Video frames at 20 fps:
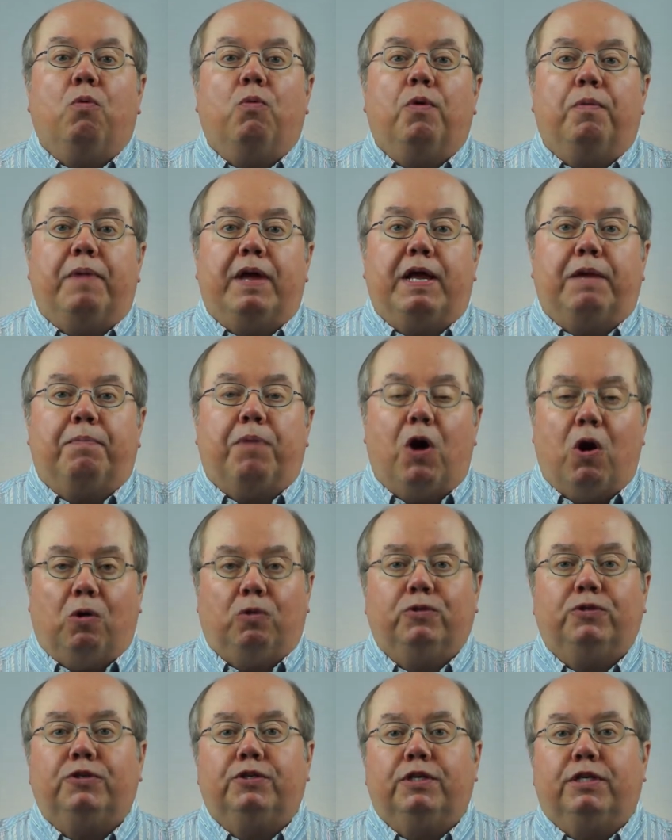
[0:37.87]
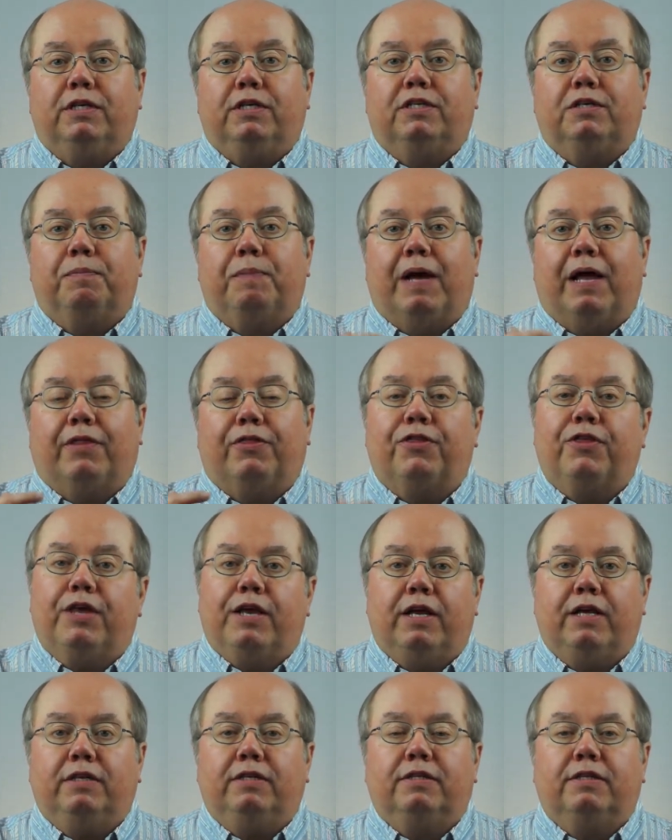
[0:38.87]
will make postings about
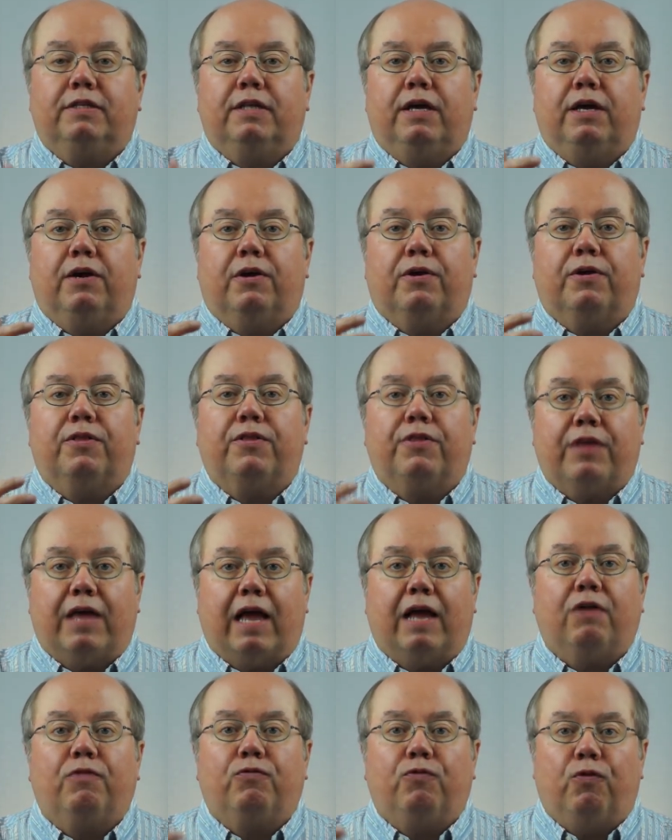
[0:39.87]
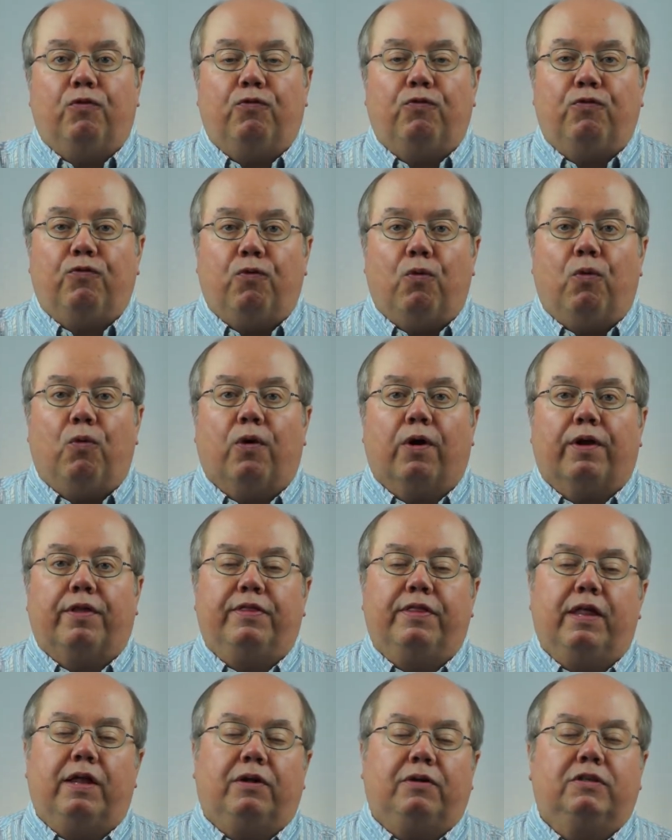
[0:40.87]
things they are thankful for
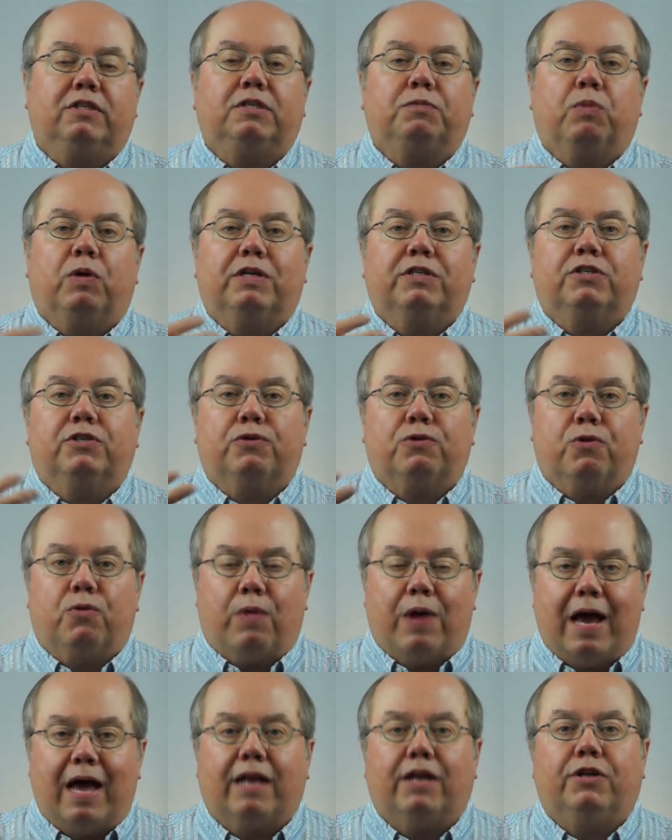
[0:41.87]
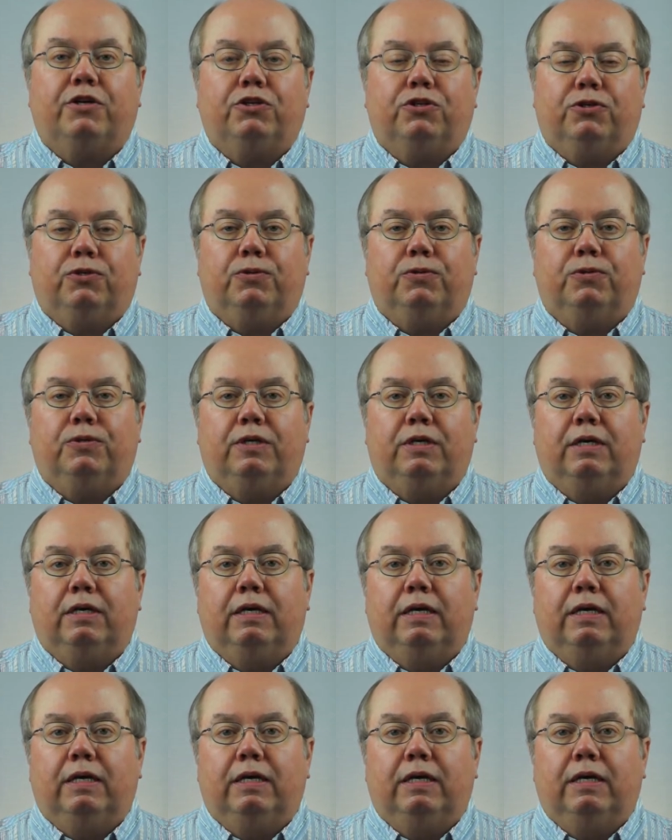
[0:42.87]
and they'll express their gratitude.